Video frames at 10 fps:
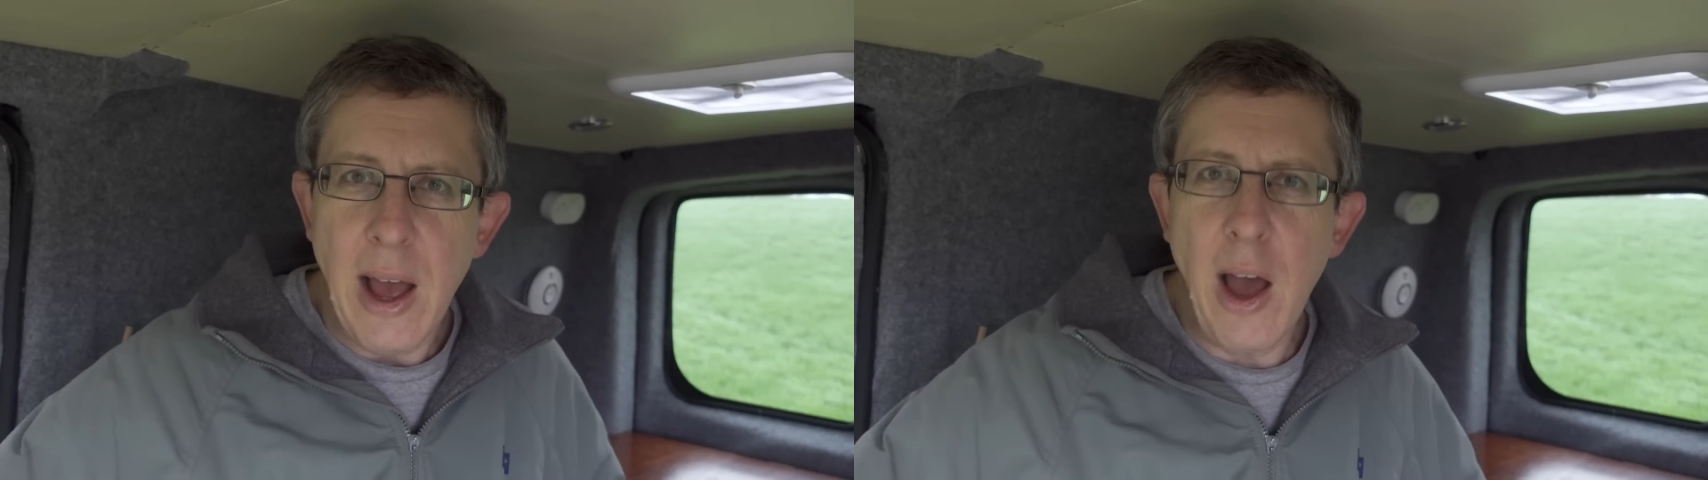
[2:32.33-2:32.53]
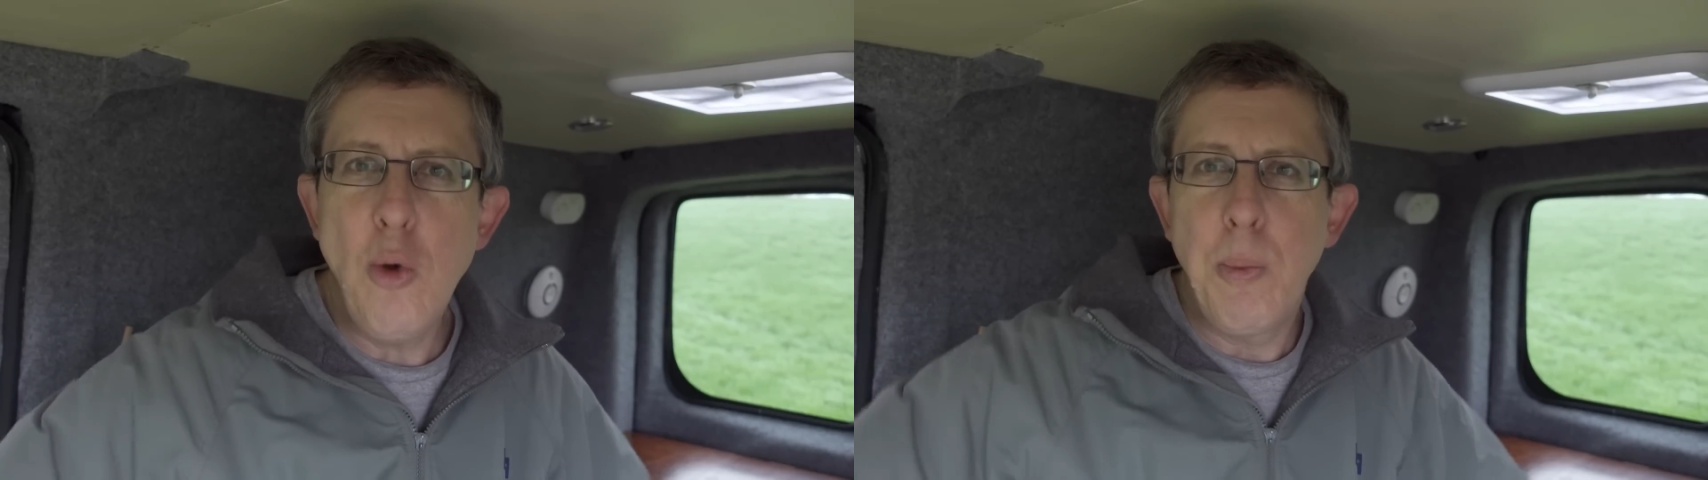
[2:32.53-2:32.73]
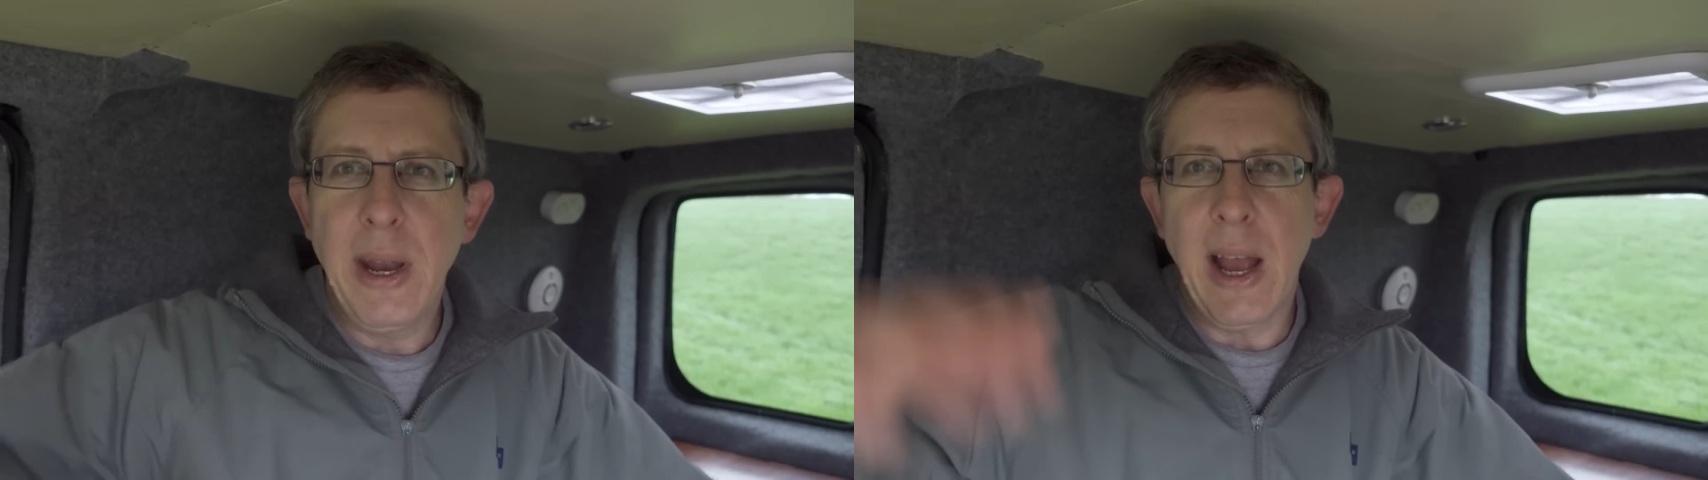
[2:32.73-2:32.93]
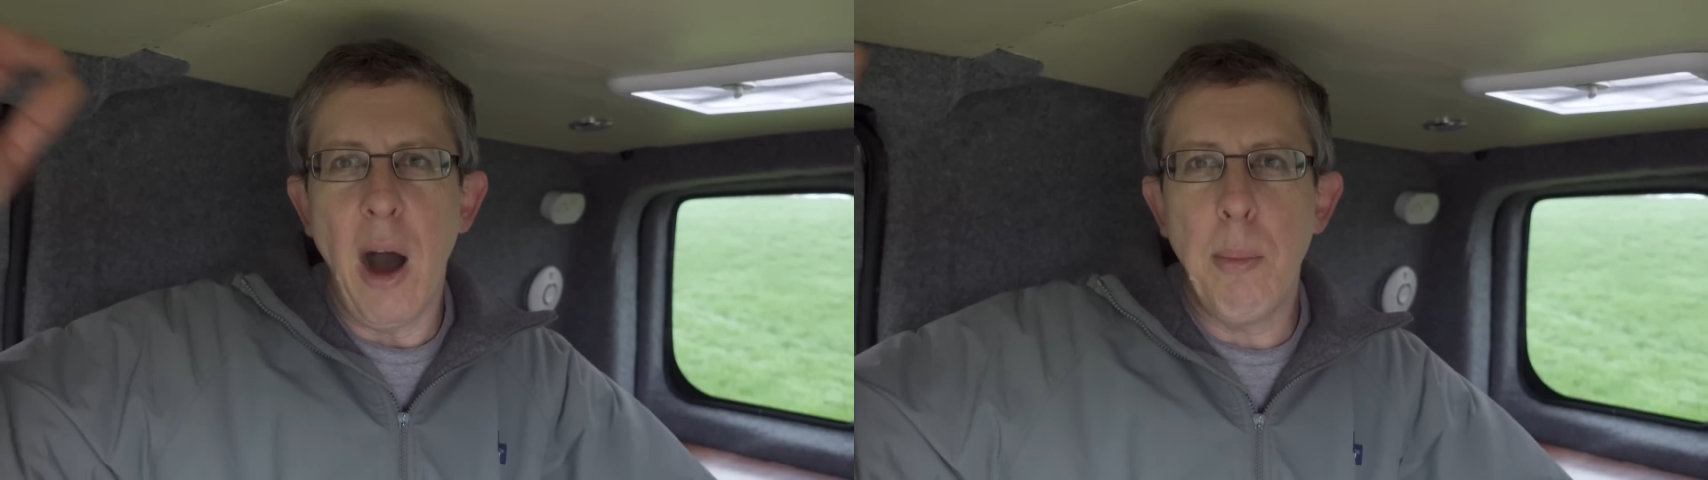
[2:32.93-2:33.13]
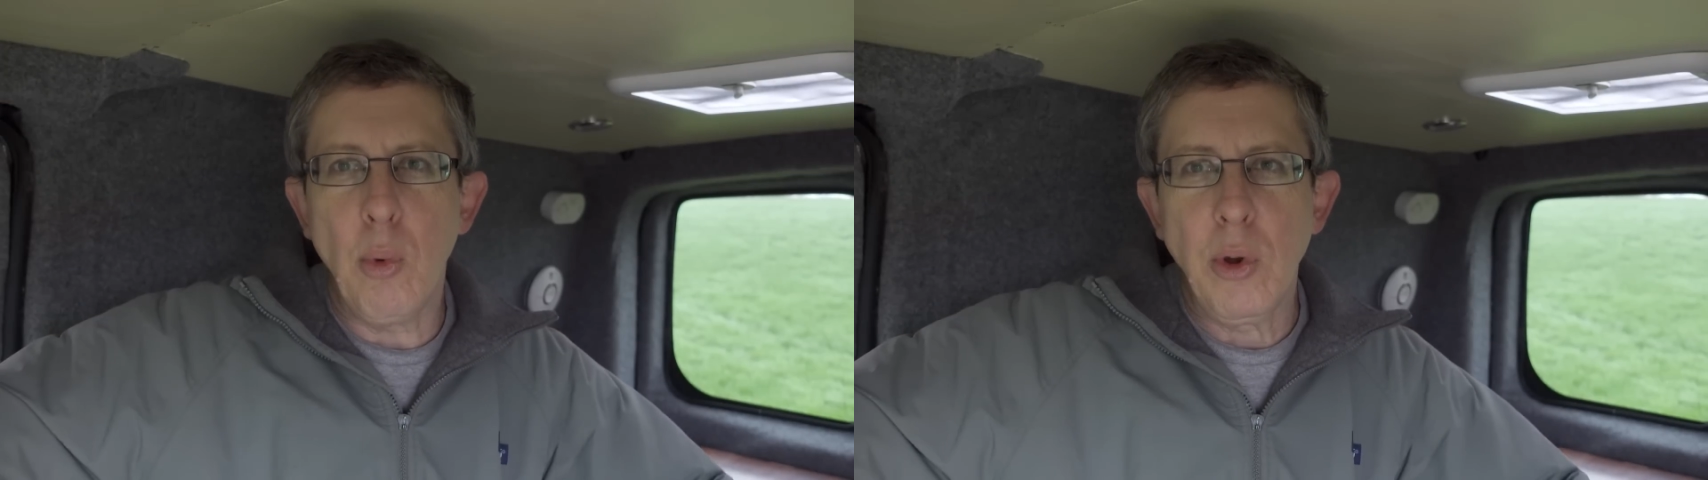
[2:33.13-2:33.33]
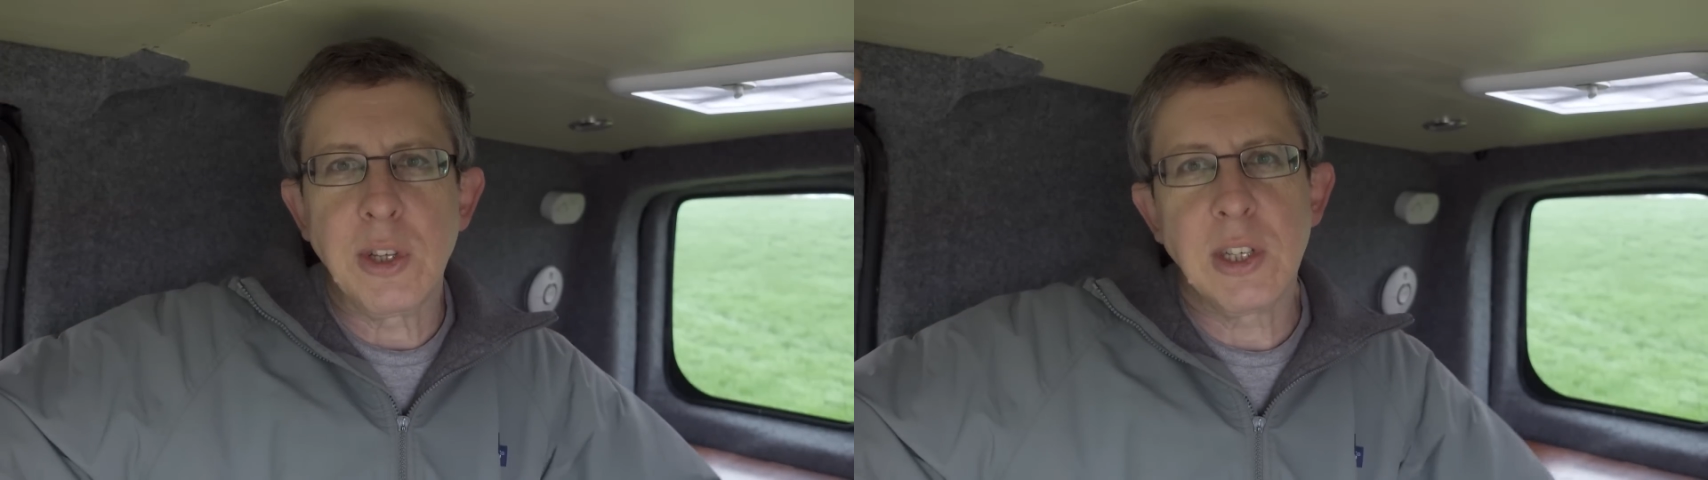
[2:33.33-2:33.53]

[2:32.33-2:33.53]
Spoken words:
opening upwards